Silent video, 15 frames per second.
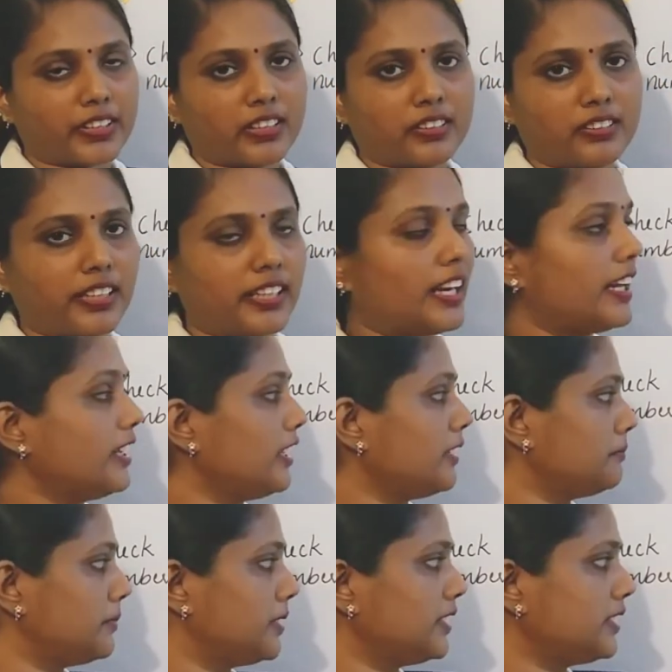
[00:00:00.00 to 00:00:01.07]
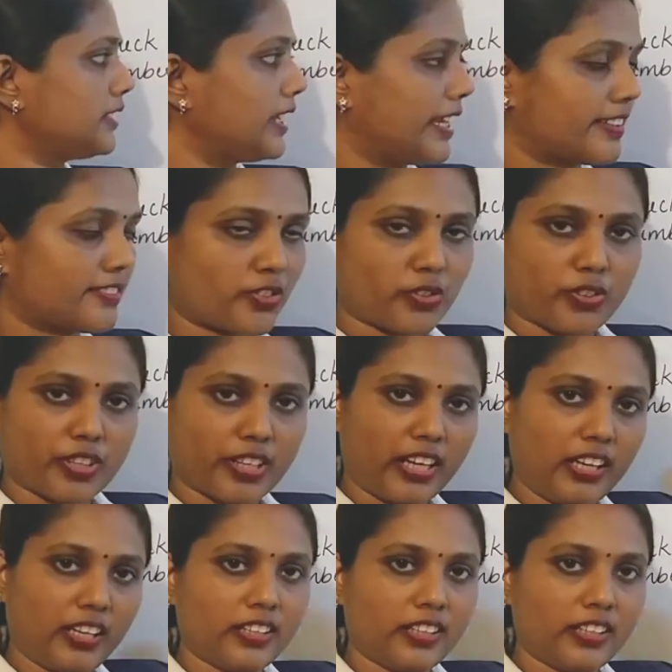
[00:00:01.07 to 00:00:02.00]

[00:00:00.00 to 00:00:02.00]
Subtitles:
There are numbers etc.